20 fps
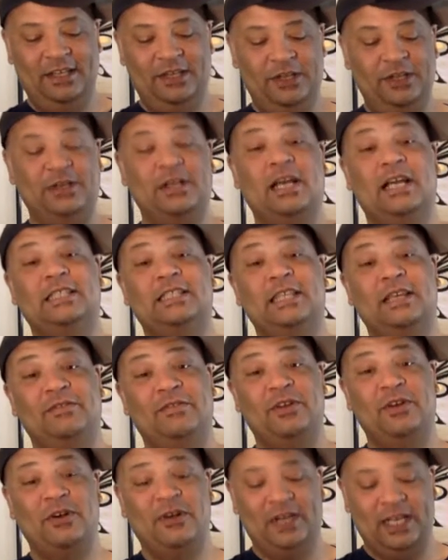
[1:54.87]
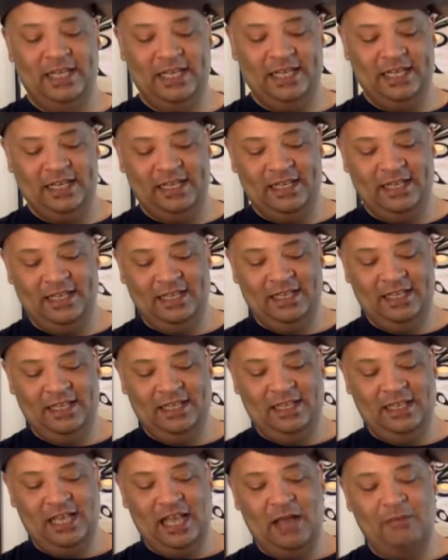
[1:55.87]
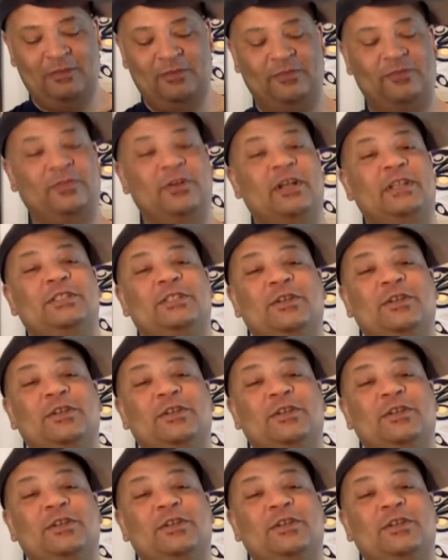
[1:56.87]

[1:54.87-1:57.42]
You guys have no idea. I'm afraid,